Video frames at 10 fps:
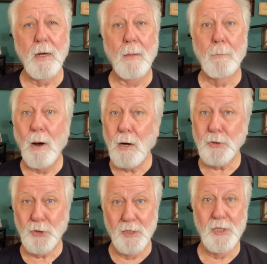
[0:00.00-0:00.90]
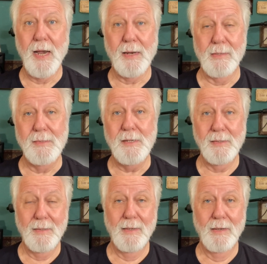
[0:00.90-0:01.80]
March 2nd,
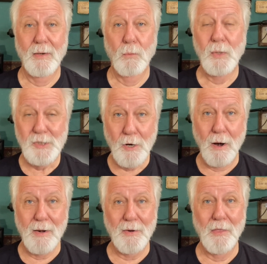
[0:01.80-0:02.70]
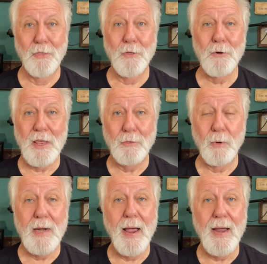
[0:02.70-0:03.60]
we start
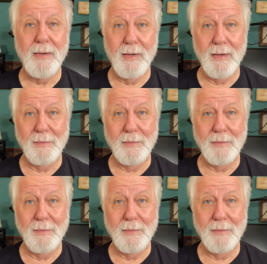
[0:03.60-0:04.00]
33 AD.